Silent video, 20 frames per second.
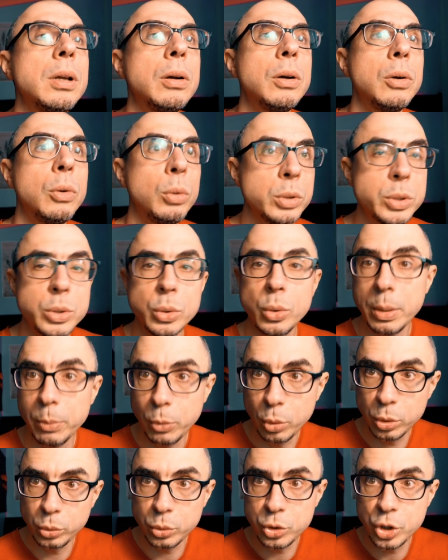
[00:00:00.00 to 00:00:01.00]
Also, I'm
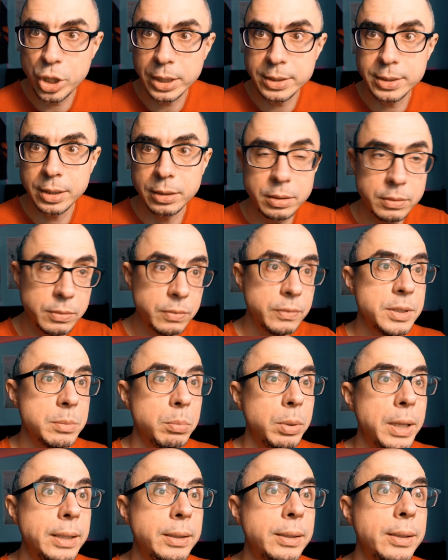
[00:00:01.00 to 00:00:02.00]
going to check that with
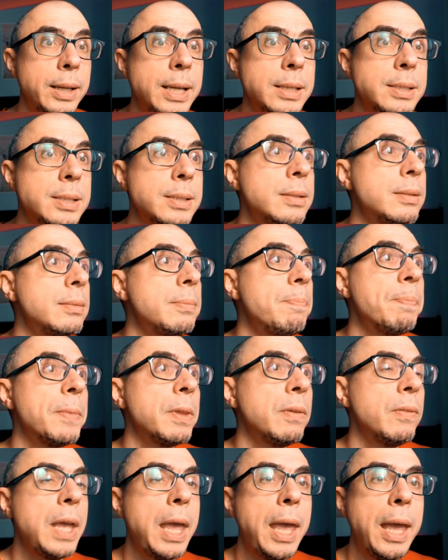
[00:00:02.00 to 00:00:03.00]
blood test.
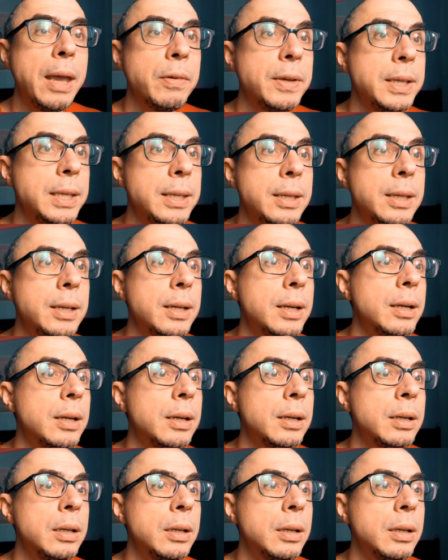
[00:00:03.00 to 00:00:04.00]
We have here